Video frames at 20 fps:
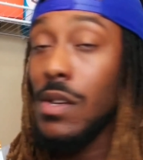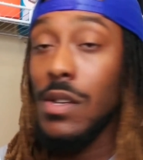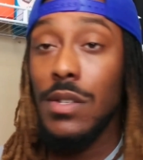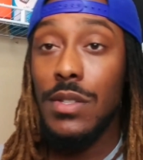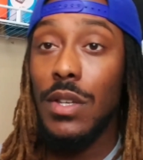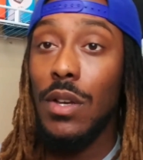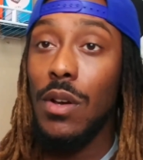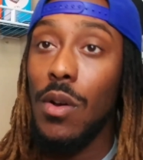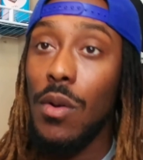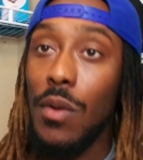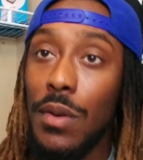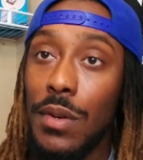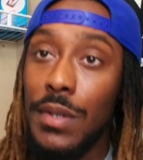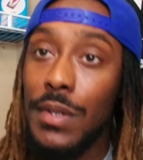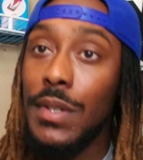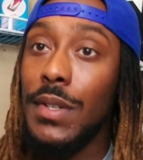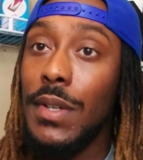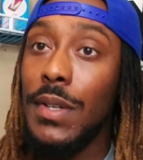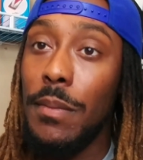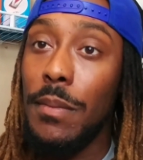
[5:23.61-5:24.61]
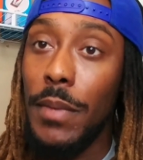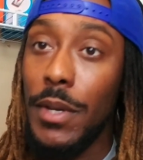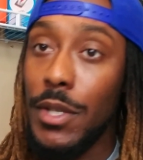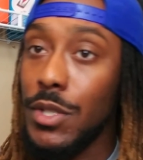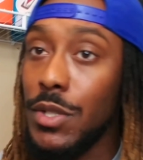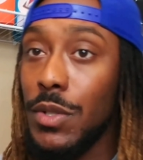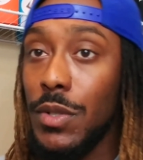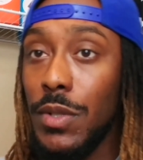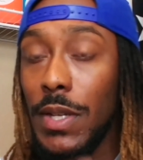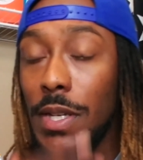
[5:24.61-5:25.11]
So make
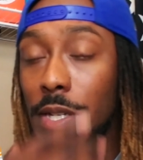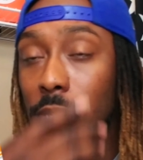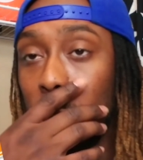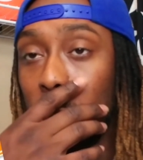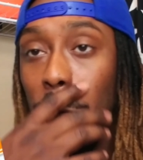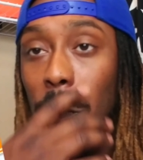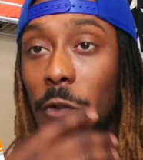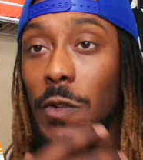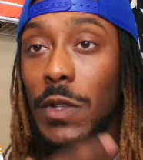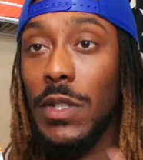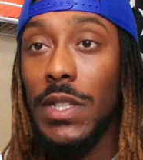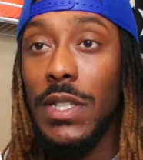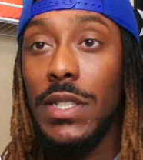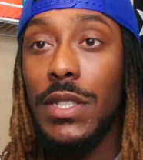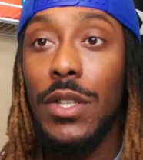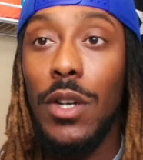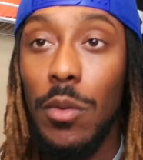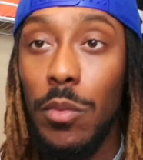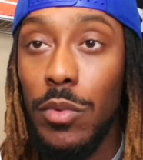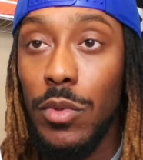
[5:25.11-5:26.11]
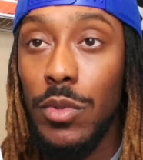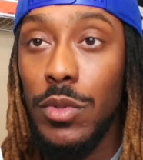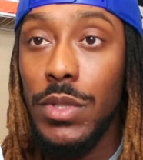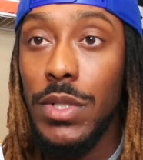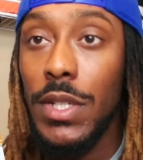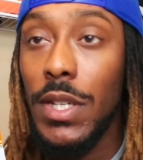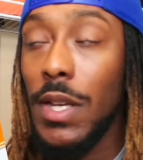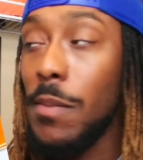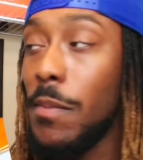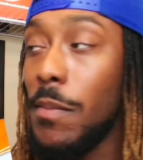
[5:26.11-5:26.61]
sure you get you a really dope
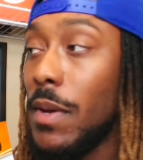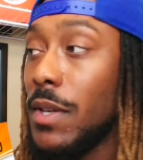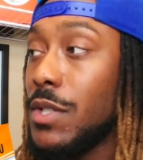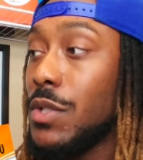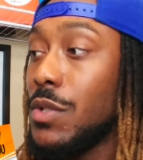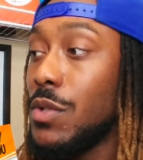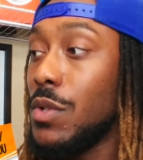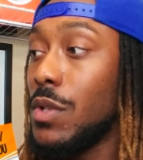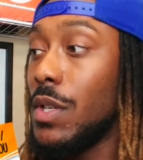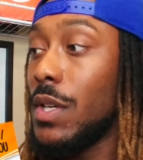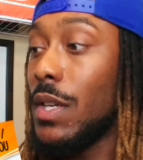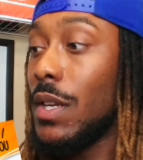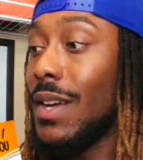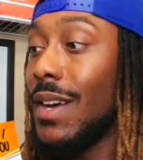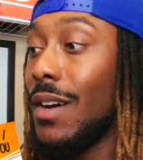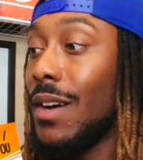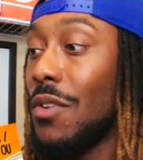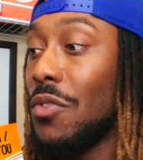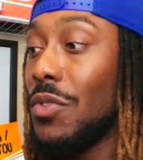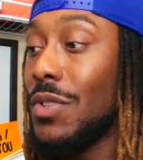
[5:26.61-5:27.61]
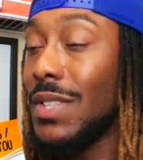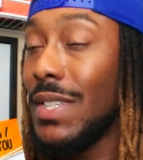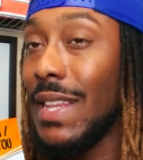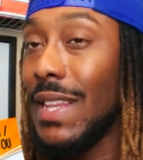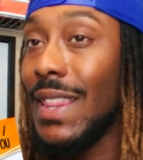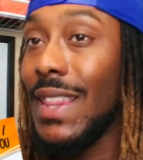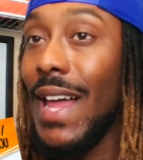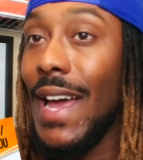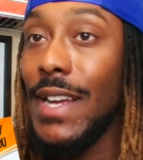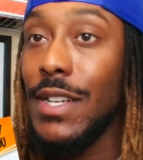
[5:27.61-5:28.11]
routine. Make sure you get a really
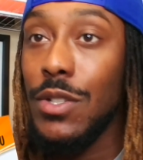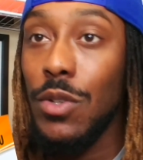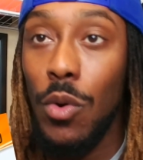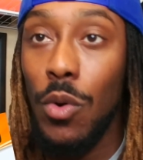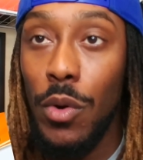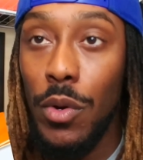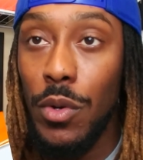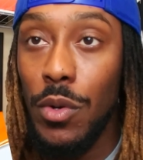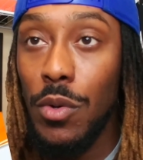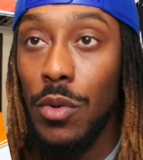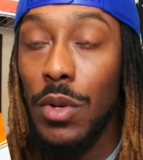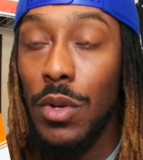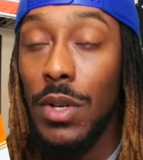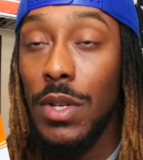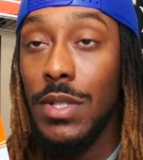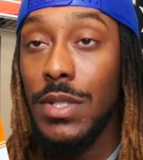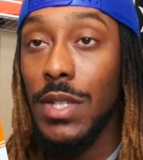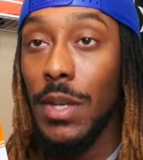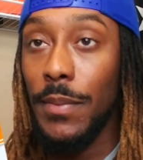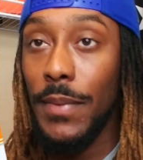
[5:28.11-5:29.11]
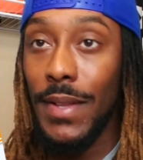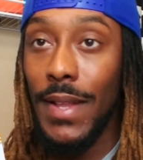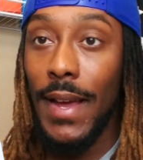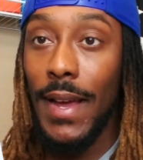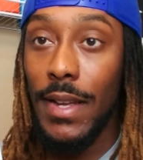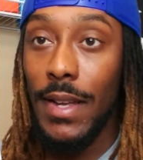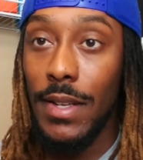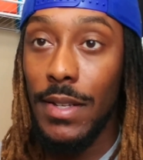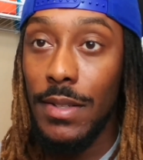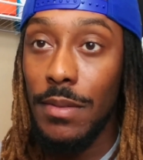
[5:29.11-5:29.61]
light oil, something
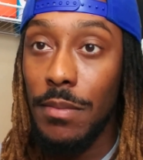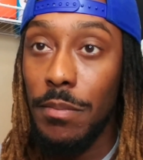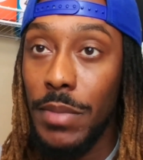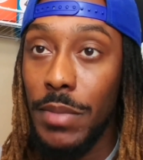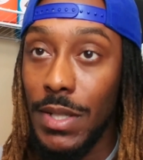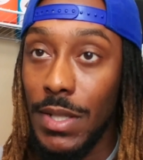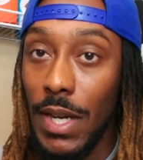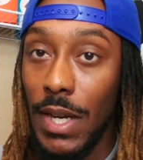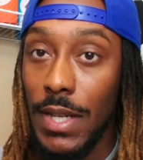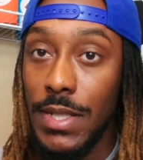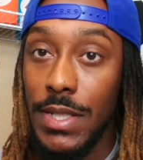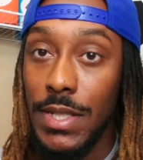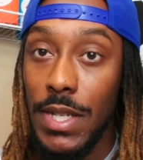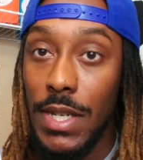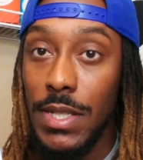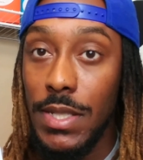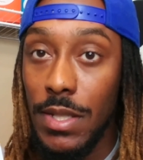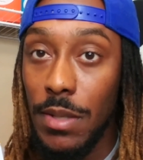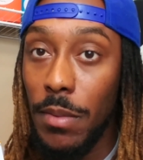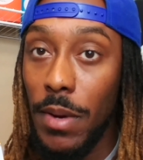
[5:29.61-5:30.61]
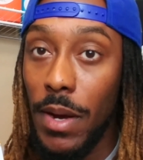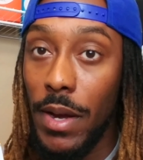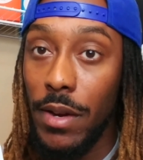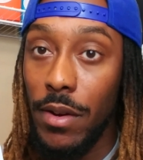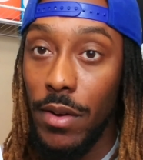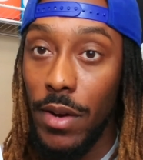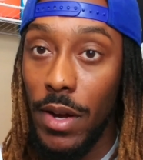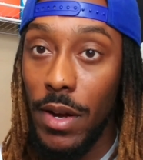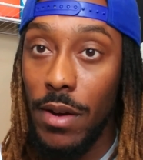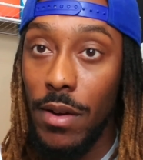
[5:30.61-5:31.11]
that can be digested by
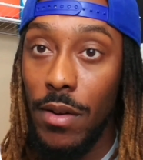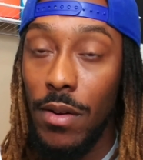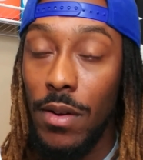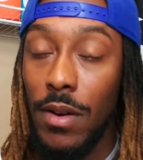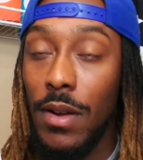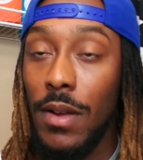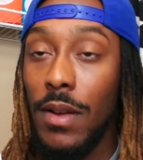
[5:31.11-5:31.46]
your hair.